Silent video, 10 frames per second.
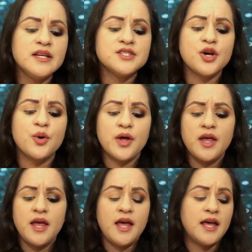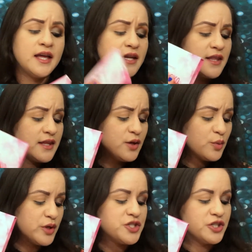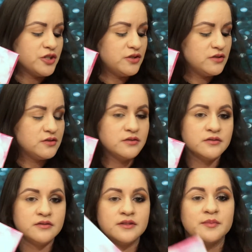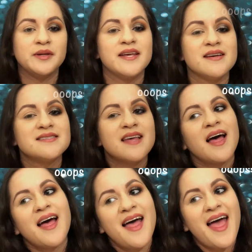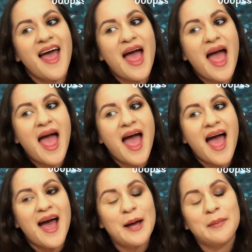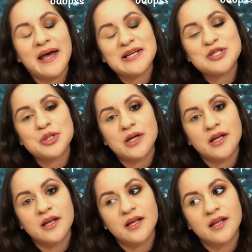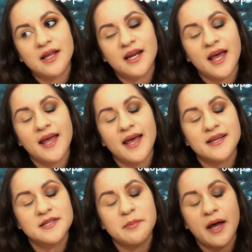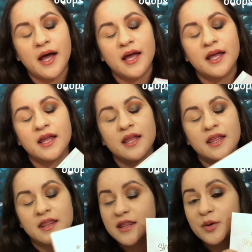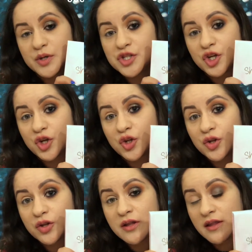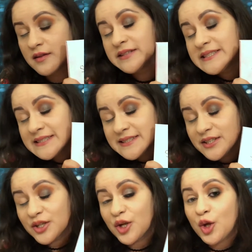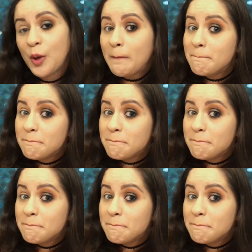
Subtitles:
So in the original, because I'm extra and I had to buy the original. Oops.